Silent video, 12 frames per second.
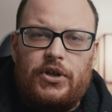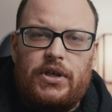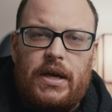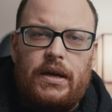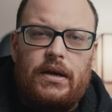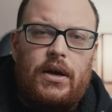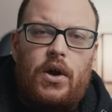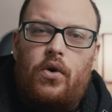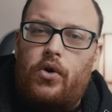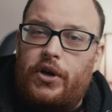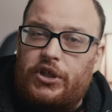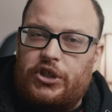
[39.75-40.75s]
shake
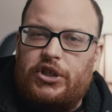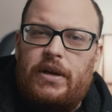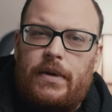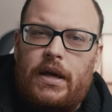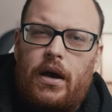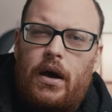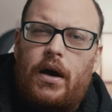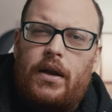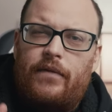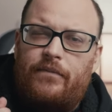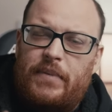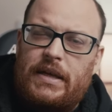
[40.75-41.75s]
or a shimmy on
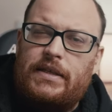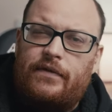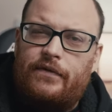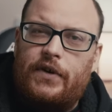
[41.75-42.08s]
a piece of